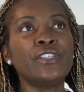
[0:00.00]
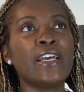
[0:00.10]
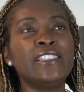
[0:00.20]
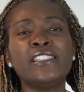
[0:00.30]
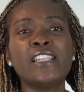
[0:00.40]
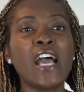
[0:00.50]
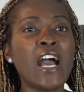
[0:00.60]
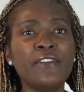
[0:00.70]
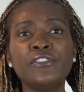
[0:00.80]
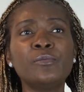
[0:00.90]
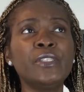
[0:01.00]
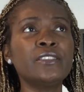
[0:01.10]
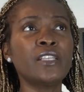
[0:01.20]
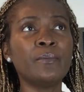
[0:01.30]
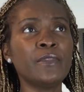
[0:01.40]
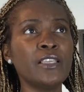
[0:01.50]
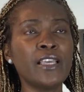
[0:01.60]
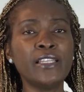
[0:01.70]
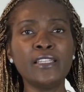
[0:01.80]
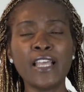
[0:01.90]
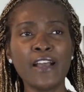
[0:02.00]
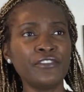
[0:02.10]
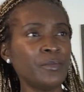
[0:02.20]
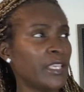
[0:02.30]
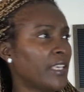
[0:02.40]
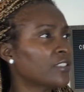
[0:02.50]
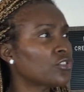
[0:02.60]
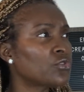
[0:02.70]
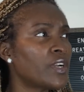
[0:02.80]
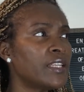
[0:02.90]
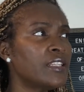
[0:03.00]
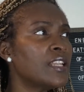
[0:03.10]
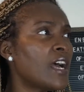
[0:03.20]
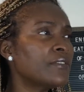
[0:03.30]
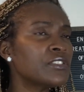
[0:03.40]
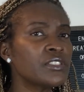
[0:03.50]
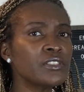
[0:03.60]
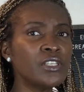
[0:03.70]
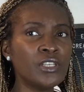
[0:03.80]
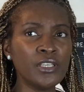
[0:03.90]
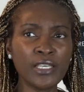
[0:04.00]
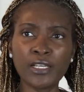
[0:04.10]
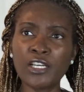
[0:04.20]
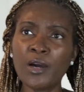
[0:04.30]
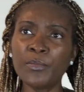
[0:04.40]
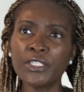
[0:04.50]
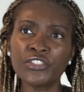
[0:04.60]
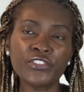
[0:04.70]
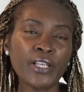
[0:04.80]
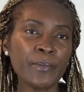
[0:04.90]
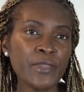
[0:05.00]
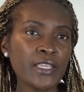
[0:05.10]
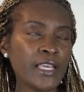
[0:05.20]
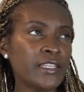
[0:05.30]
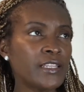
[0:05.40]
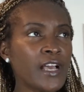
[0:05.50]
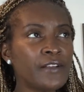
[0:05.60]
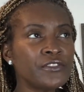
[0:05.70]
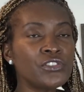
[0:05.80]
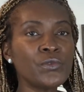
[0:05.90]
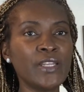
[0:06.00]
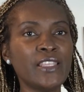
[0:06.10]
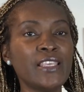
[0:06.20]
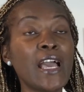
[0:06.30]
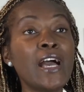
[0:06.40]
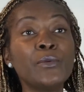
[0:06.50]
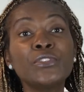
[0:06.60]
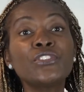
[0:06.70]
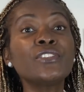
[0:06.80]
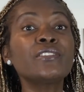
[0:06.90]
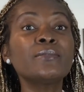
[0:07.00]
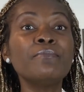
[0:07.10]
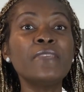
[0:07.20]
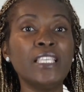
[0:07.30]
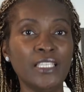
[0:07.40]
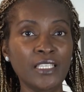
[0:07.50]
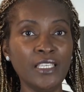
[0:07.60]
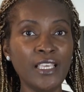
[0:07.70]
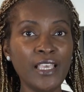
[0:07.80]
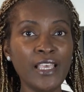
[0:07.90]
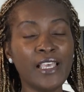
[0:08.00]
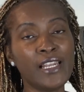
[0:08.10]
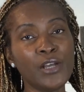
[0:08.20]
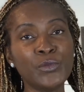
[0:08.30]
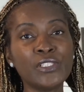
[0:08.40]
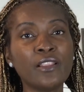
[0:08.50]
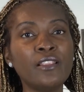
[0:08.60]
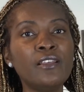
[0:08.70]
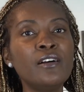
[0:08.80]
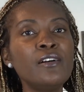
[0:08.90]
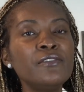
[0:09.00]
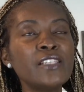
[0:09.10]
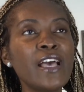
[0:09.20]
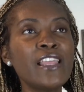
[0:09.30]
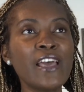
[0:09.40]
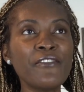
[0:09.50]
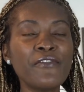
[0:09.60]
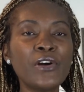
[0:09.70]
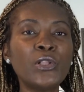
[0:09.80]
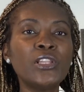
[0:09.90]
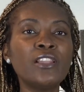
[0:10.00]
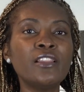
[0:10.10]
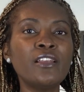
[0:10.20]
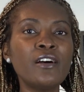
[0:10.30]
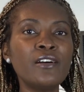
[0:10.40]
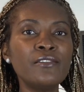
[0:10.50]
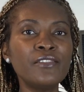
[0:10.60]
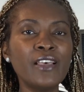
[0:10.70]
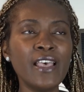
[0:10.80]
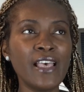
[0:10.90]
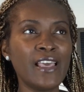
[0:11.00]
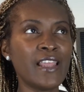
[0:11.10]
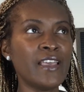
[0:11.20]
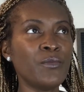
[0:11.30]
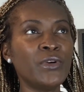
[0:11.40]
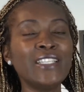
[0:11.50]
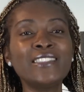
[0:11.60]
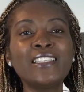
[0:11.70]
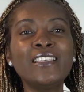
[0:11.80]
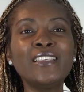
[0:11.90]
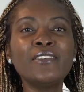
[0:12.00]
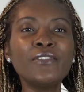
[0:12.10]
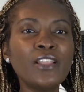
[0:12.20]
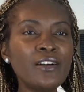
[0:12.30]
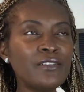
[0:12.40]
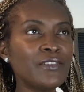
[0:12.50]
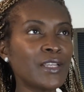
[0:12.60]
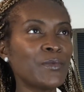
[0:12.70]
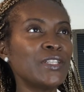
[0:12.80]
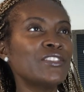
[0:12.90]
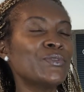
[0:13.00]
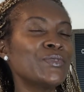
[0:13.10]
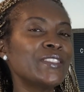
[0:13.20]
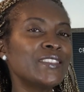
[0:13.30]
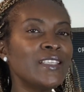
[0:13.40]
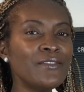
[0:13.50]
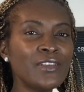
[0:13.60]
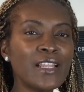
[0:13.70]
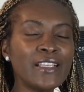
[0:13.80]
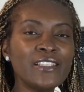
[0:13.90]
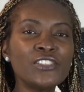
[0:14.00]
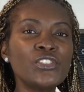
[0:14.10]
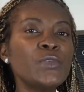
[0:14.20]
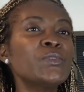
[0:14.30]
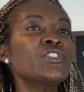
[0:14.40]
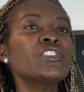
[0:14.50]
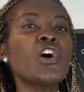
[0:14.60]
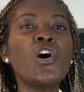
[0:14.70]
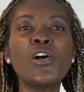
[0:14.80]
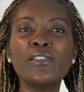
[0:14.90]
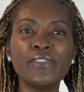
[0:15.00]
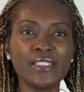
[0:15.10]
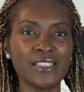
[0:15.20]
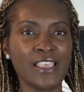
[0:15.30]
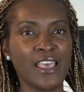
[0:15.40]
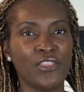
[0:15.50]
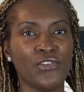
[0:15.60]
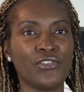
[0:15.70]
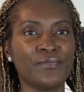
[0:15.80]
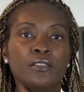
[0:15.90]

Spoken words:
I didn't have to be something. I didn't have to be extra. I didn't have to accomplish something. I didn't have to do anything. I was just me. And I was loved, and I felt love, and I wanted to give love, and I wanted to receive it. It was just all of it together.